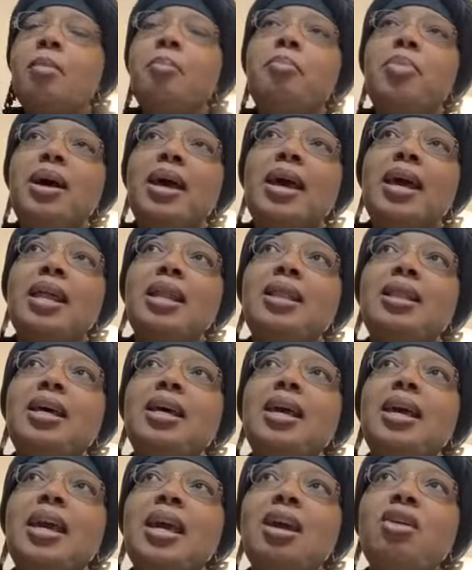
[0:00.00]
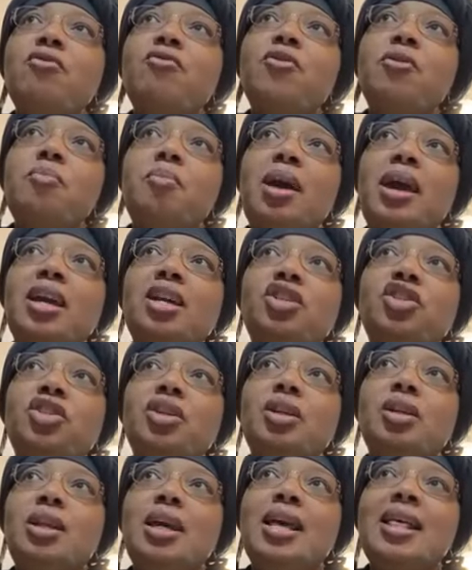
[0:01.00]
but the
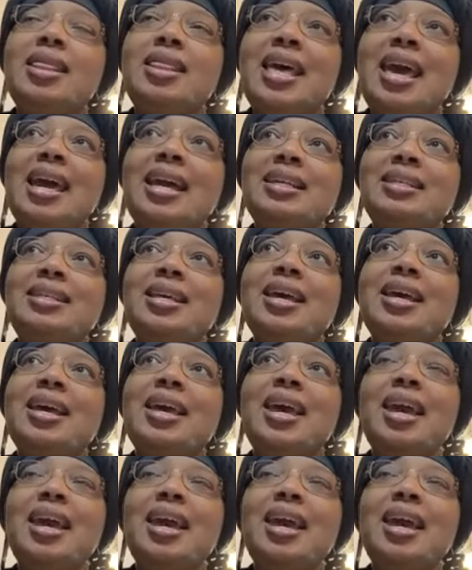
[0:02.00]
information that's